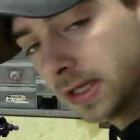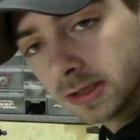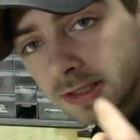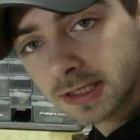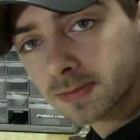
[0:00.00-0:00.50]
let
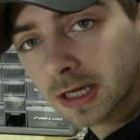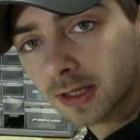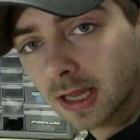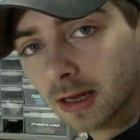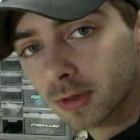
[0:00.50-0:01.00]
me
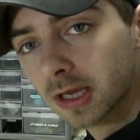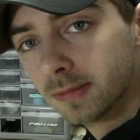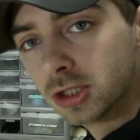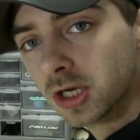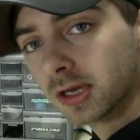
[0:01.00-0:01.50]
dismount the camera,
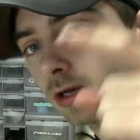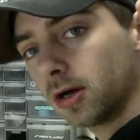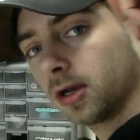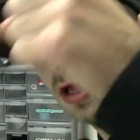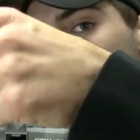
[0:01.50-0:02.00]
get my
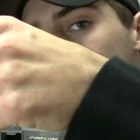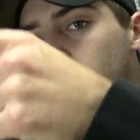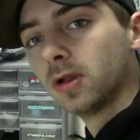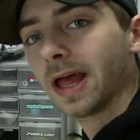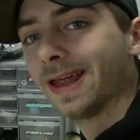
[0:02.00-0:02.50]
jacket on, and
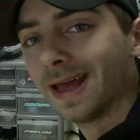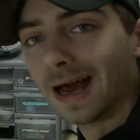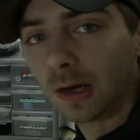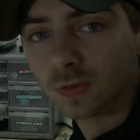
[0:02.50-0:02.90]
we will head